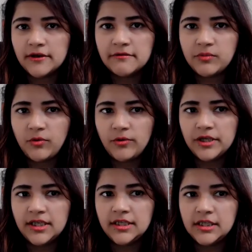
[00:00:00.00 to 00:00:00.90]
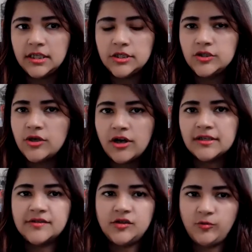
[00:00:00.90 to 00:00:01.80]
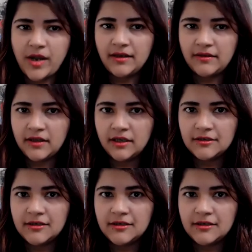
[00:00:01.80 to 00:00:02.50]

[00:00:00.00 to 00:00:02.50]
employee, do not assume anything.